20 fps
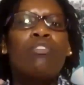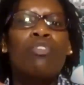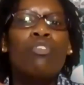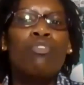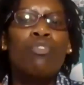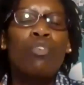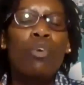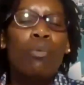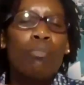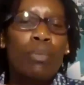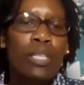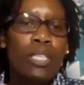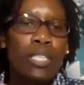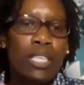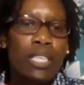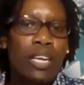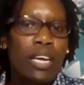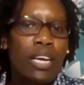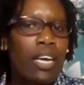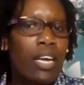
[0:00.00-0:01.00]
If you've
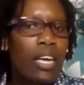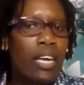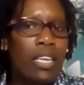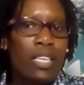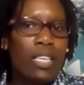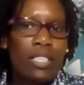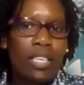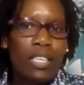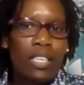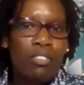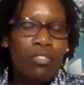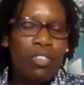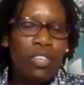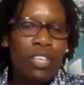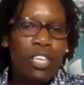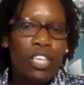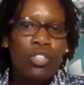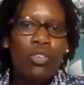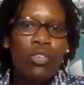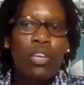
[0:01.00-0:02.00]
completed any
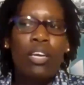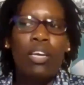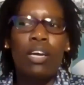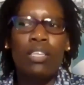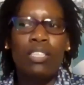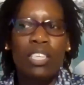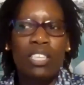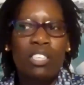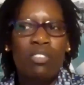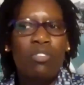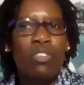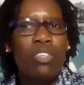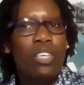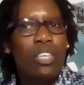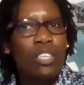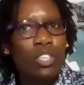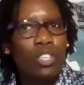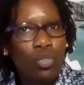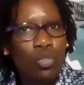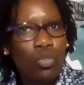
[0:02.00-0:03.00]
certification, like a
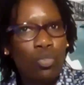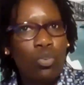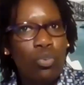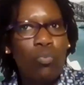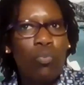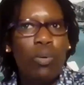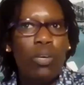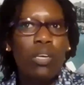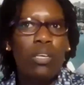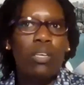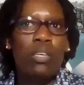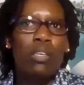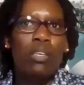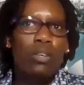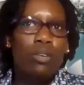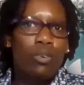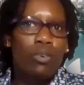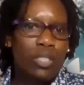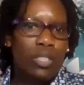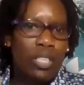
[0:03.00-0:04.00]
certificate in social work
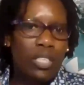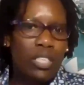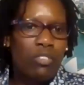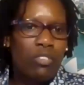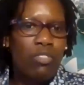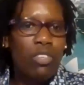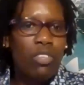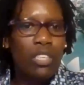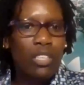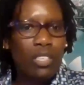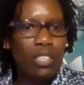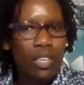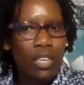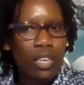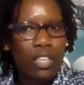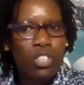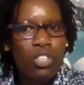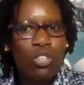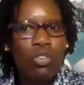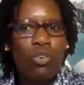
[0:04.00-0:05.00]
or a certificate in
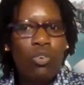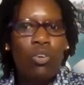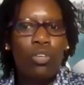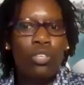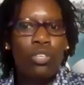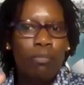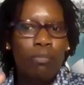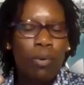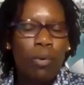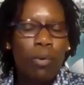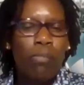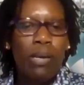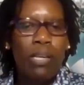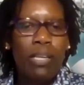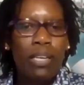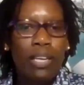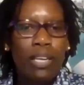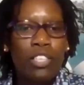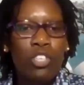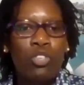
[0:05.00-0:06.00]
electrical,
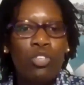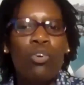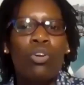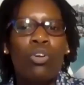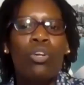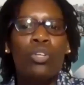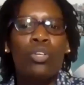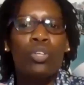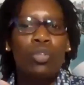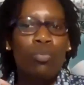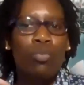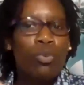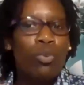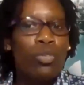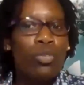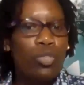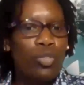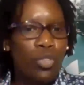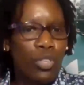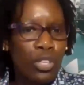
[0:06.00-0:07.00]
diploma in electrical,
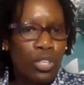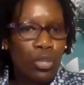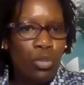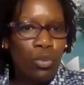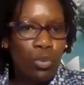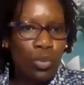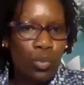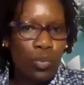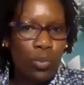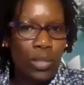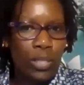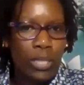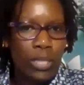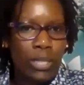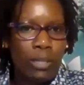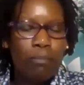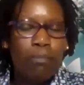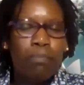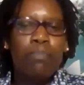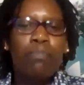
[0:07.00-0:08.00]
we'd also need those
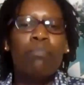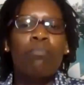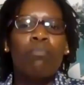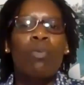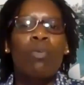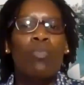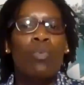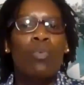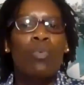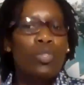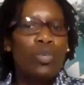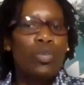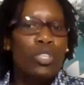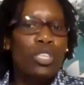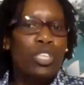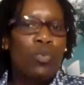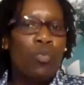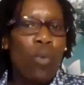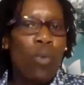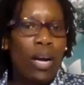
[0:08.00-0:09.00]
ones. We also
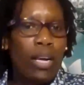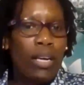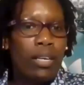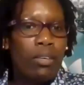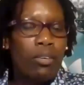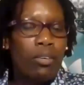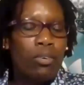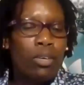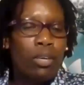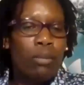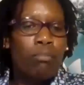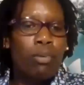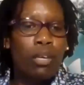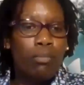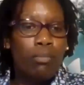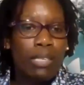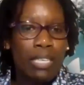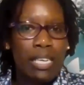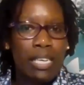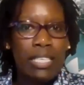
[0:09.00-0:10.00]
need work or
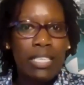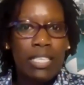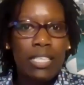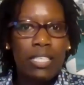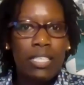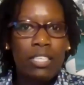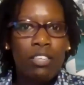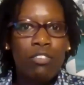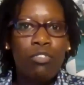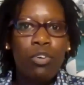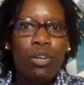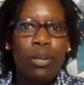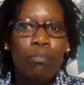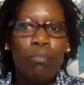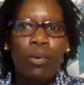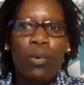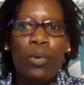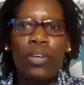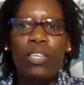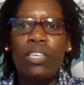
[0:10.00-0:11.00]
employment letters if you're
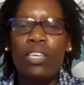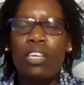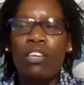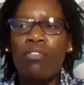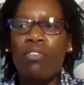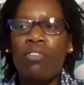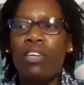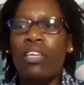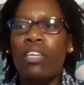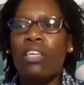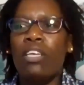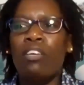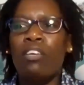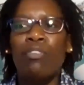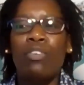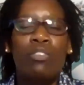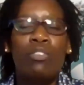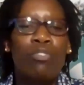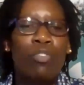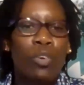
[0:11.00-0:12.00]
employed, even
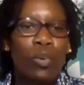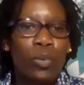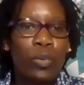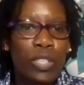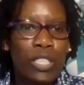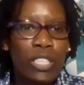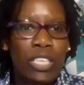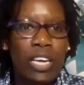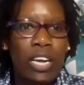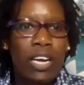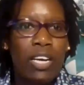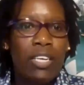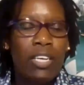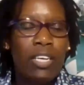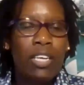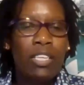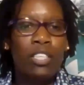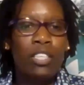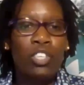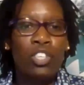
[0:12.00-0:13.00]
if it's
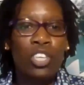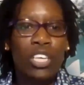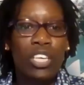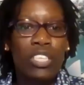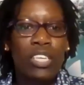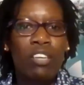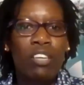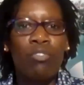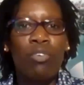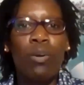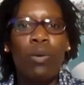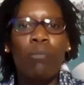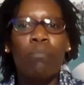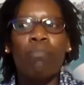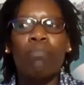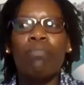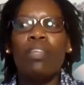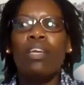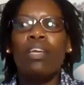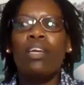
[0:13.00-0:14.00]
volunteer at the church
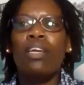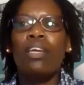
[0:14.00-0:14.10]
level.